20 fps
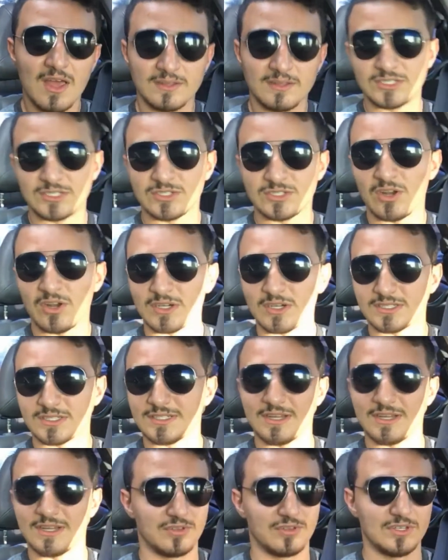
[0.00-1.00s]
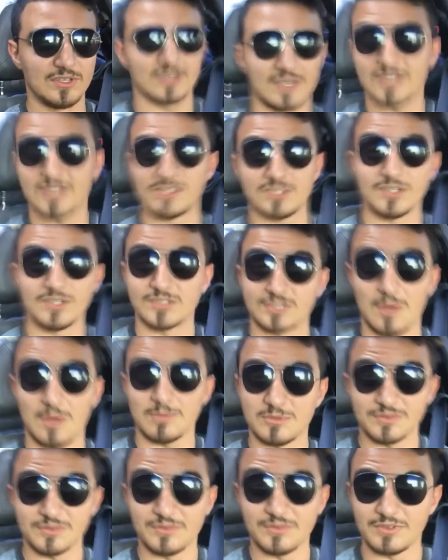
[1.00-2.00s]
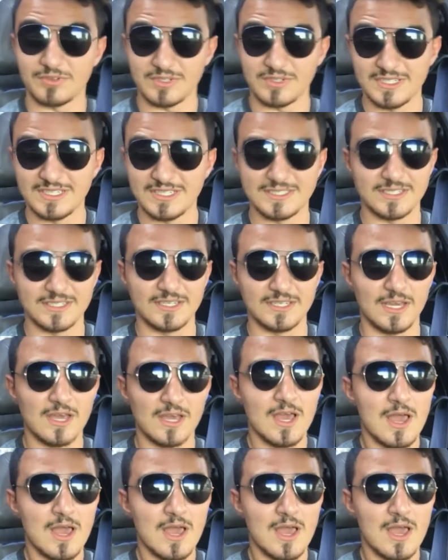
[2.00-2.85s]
These cars can definitely not get to their top speed really easily.